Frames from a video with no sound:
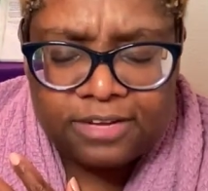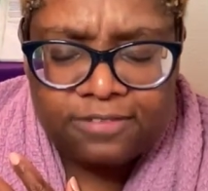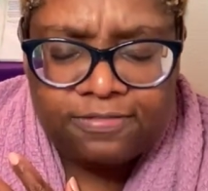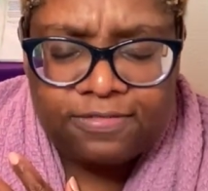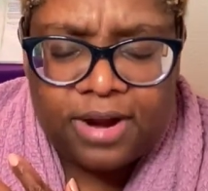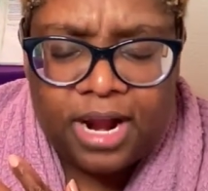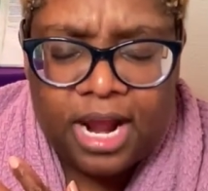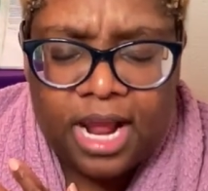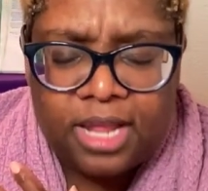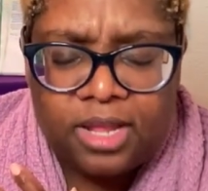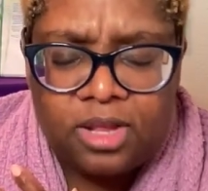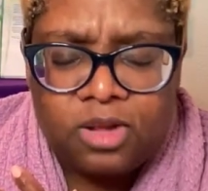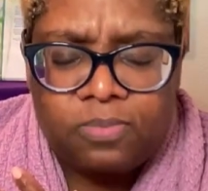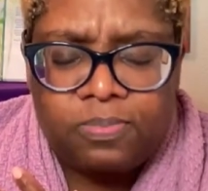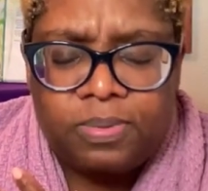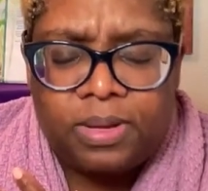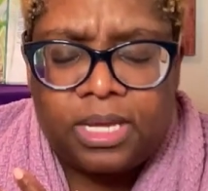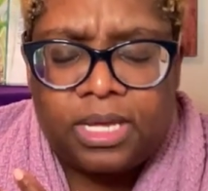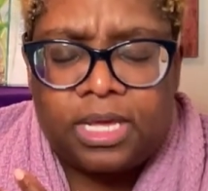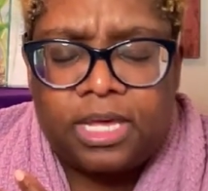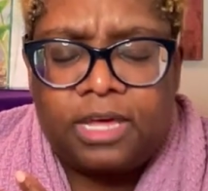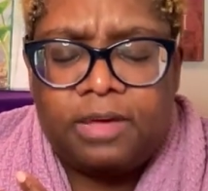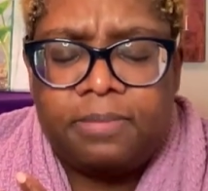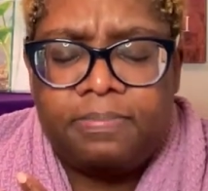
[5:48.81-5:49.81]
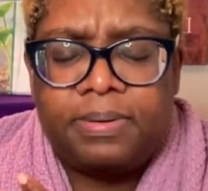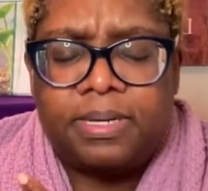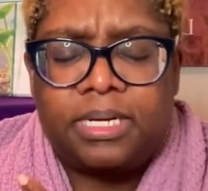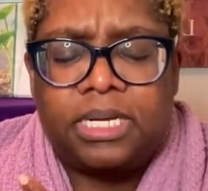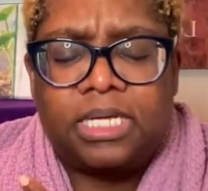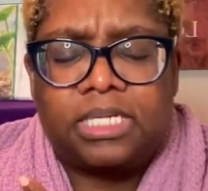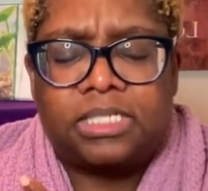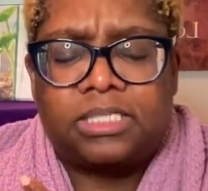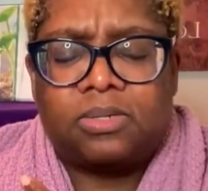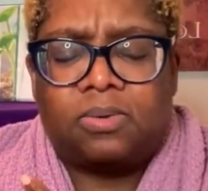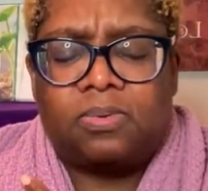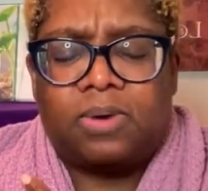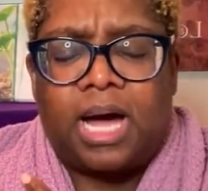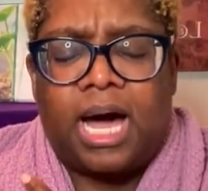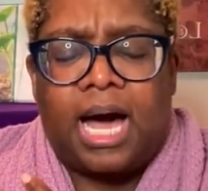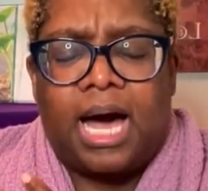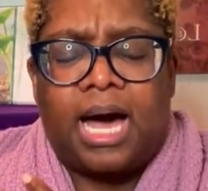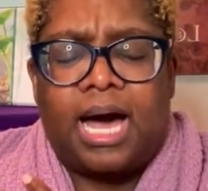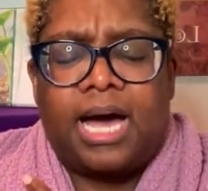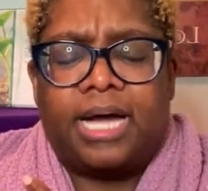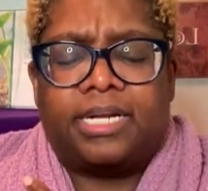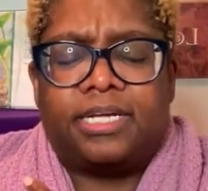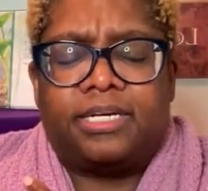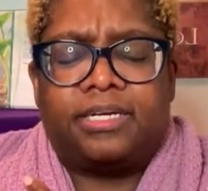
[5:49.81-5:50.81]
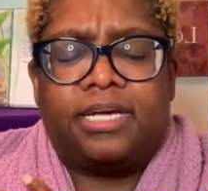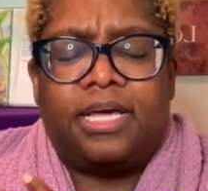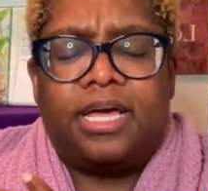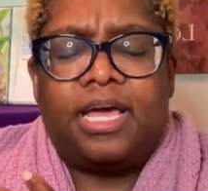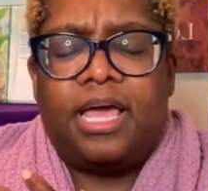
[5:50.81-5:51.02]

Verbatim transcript: for how you've been keeping us, oh God.